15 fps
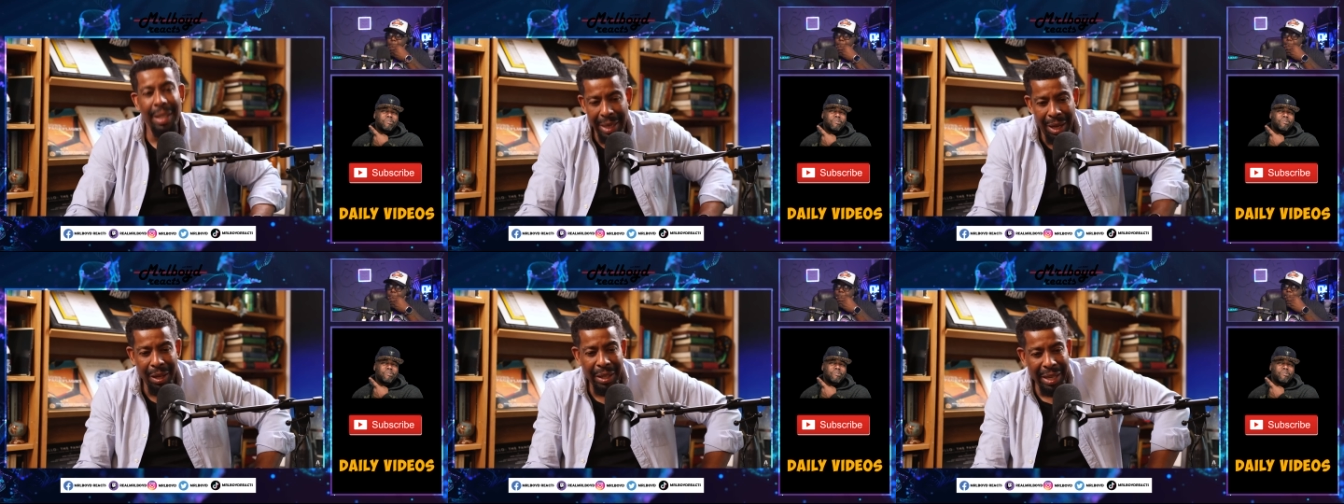
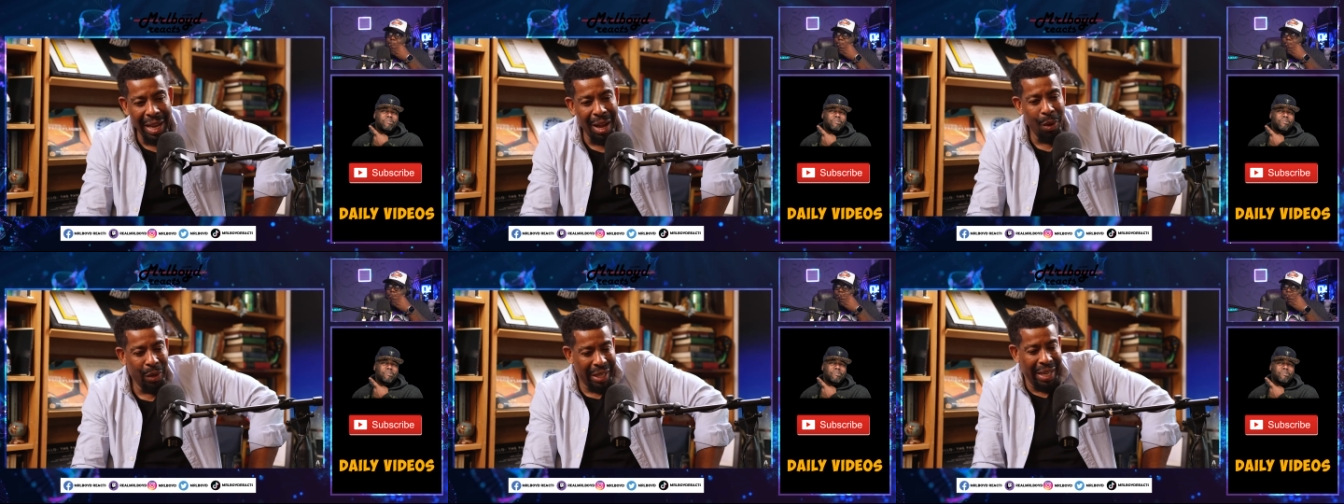Now
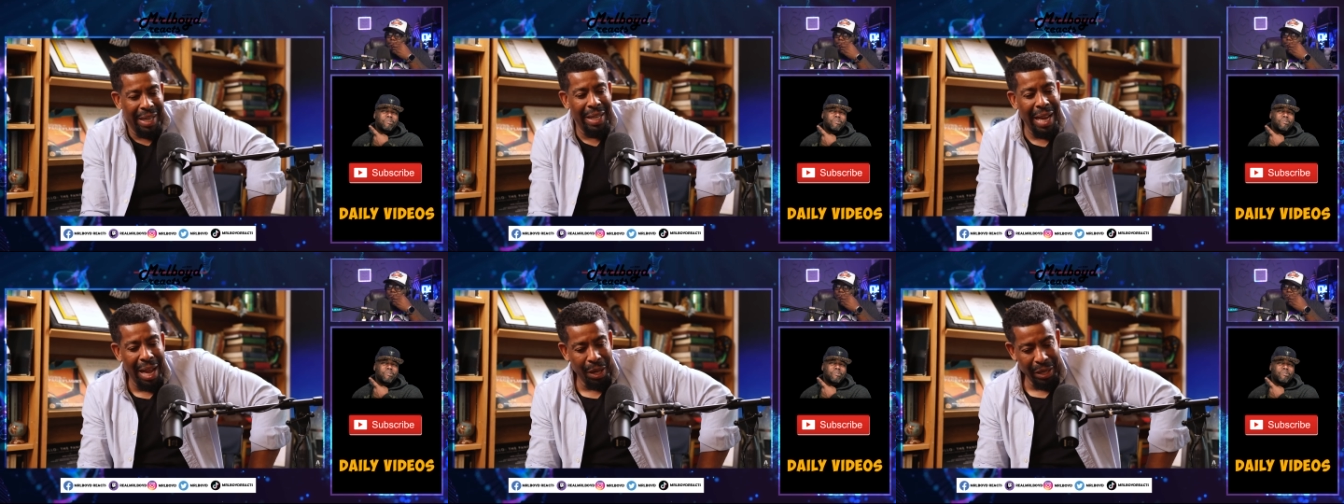
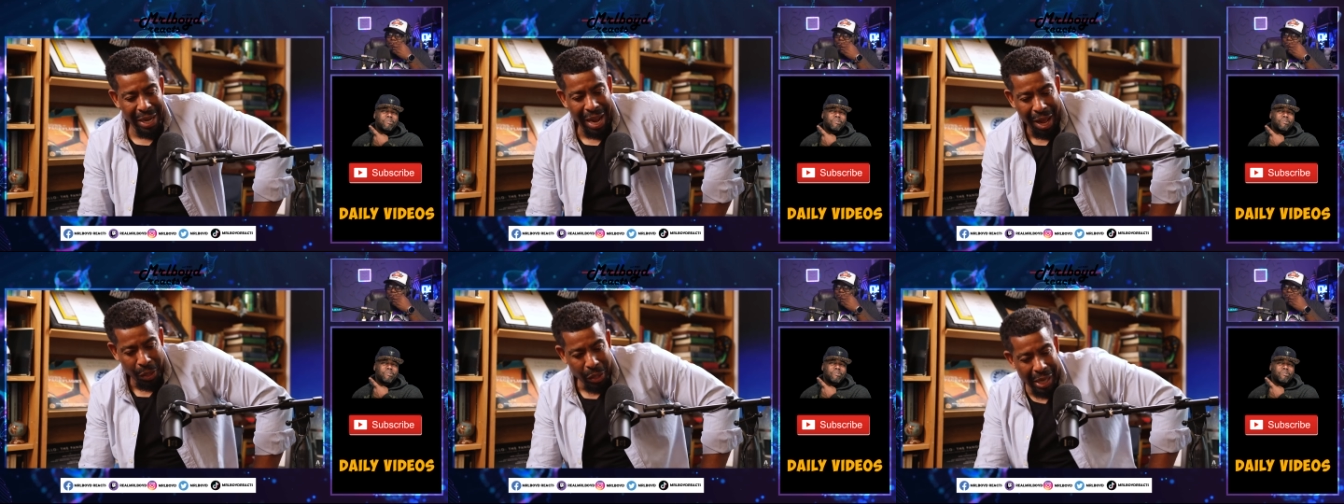you
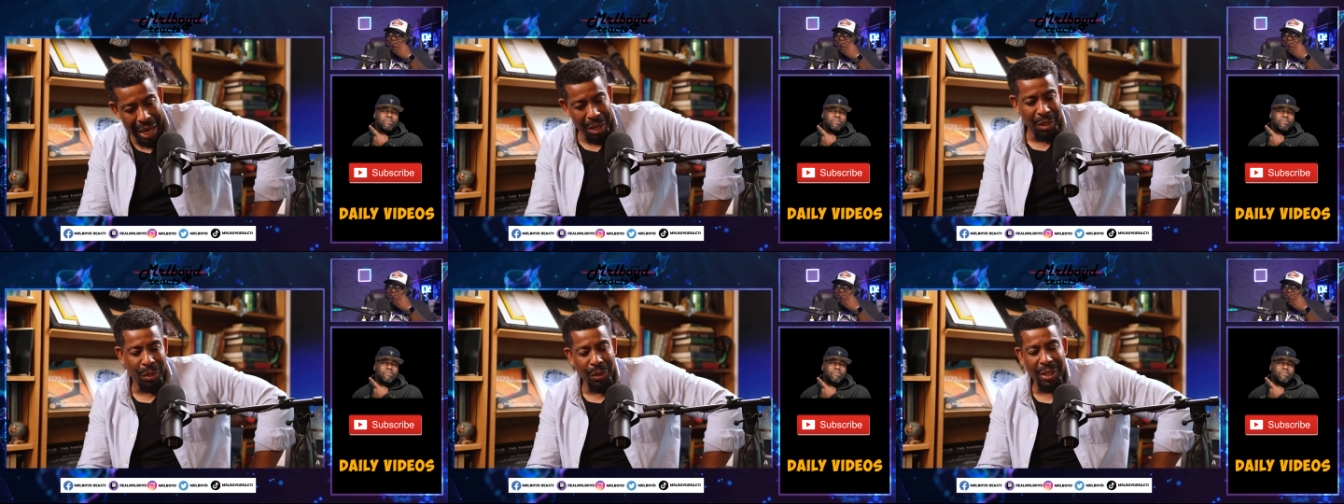
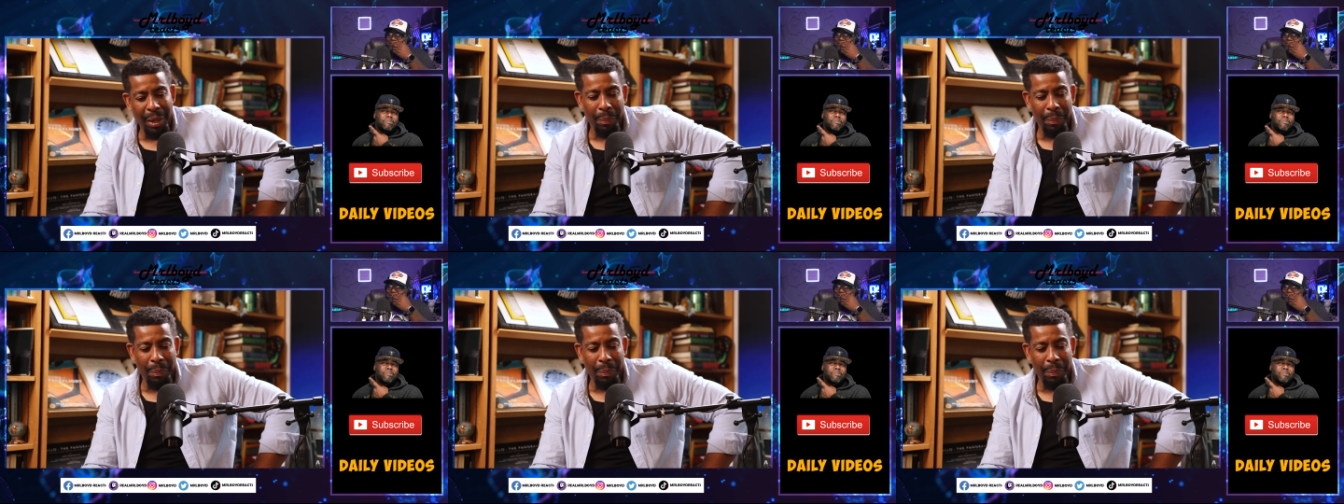got to do